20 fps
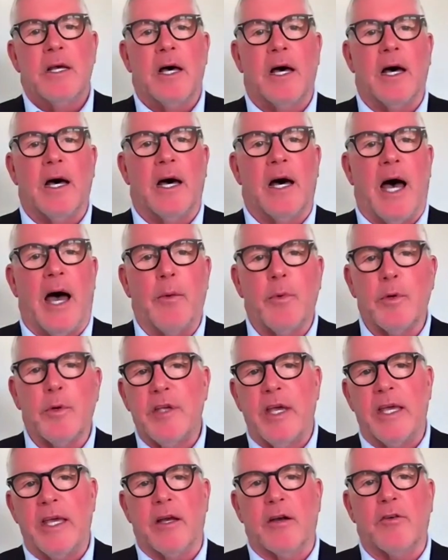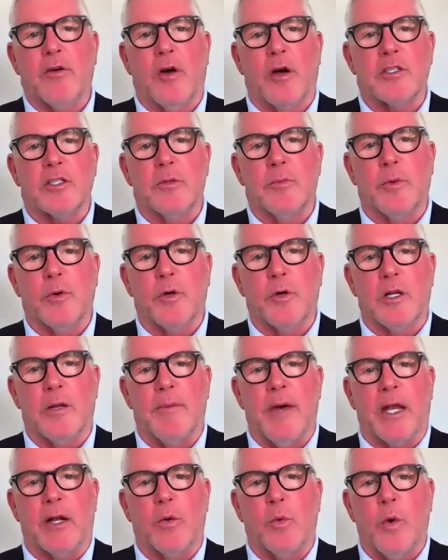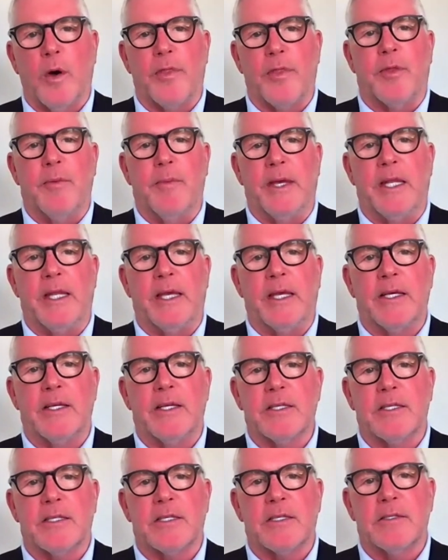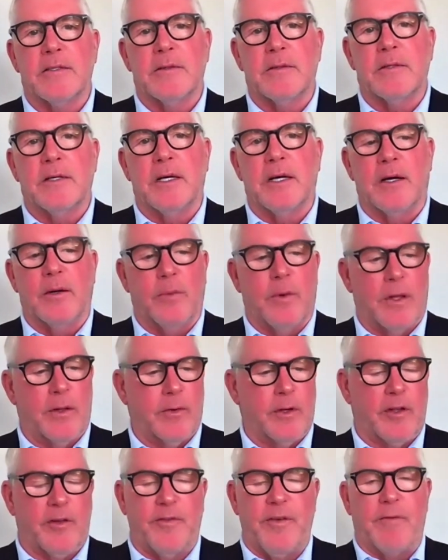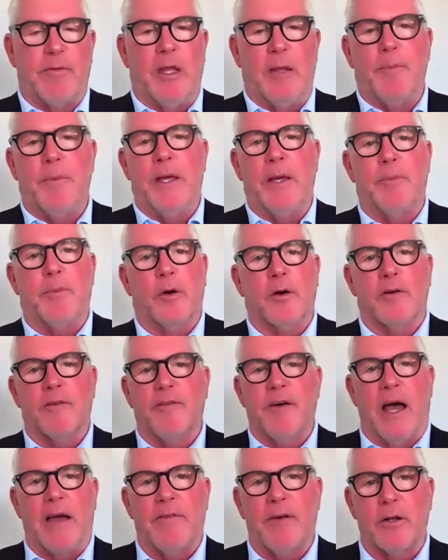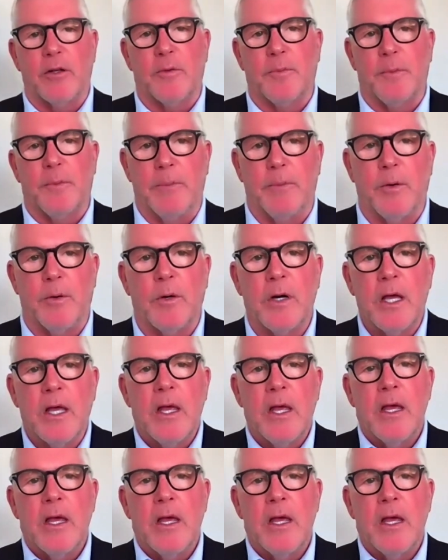uh, I will tell you across the board, no matter what the meeting is, uh, whether it's 50 people or 500 people,